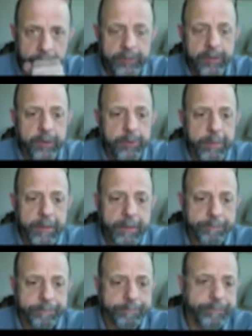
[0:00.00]
Excuse
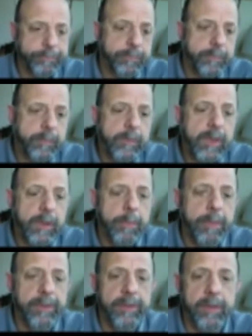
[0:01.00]
me.
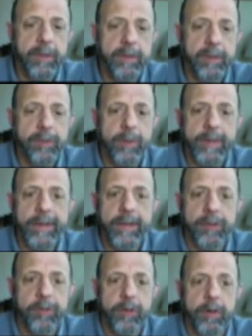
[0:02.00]
But let's go ahead and
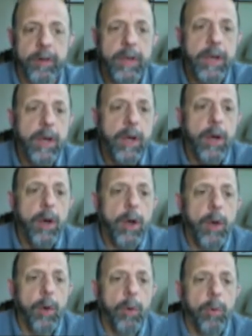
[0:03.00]
get started.
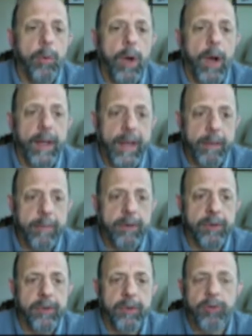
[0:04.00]
I came
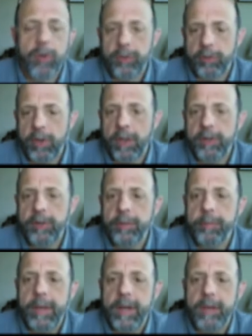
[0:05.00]
here to the treasure
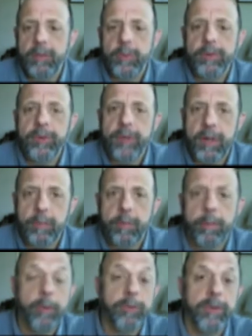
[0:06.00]
hunt page. We just had a
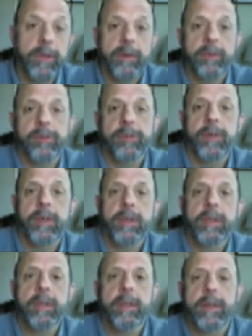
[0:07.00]
promotion here in
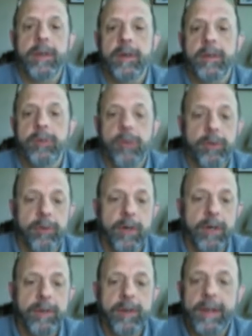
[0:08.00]
Sedalia, treasure
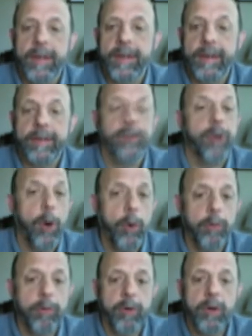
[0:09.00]
hunt, and it is
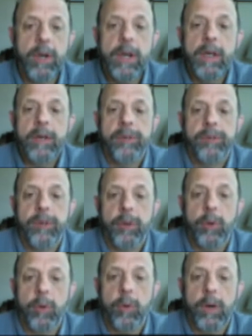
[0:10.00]
over.
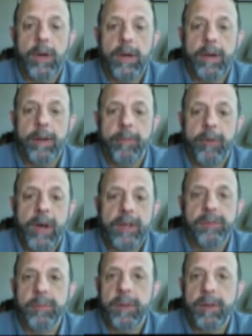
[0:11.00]
So there
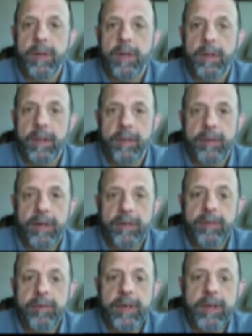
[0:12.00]
hasn't been a lot of
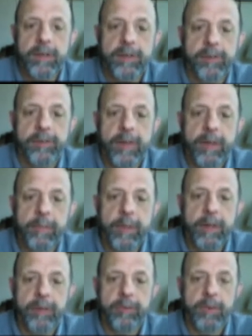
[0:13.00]
activity on this fan
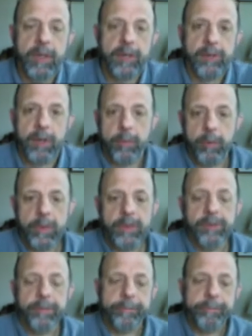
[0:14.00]
page for the last couple of
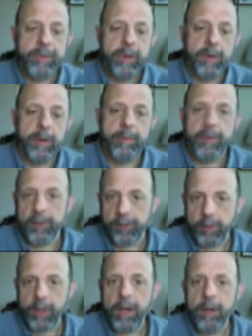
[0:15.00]
weeks, but that's
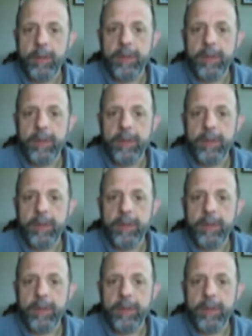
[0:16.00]
okay.